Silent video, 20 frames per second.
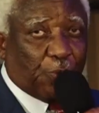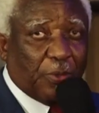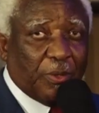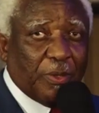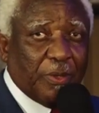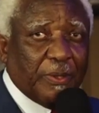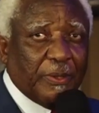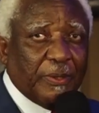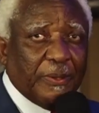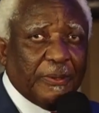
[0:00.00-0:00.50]
you?
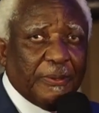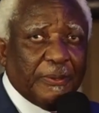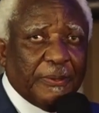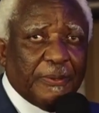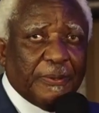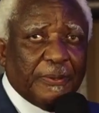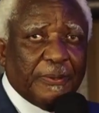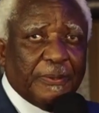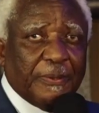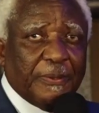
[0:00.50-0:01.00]

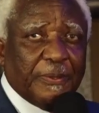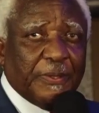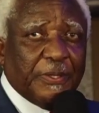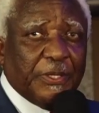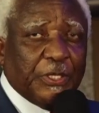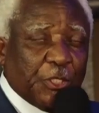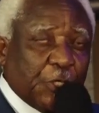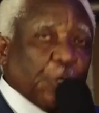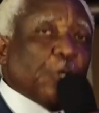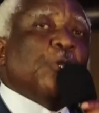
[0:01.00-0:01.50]

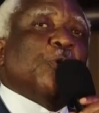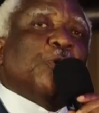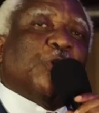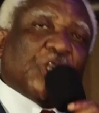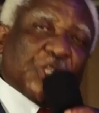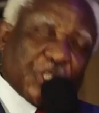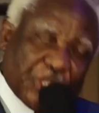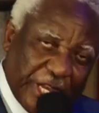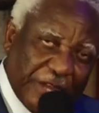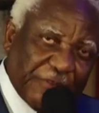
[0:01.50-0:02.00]
Do
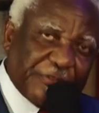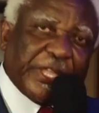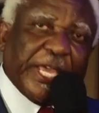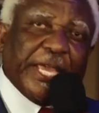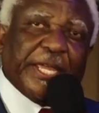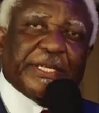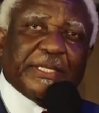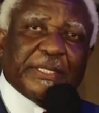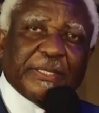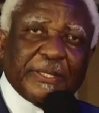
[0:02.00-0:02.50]
you
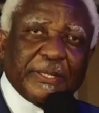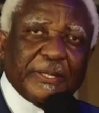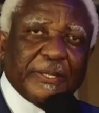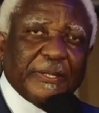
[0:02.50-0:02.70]
deserve that?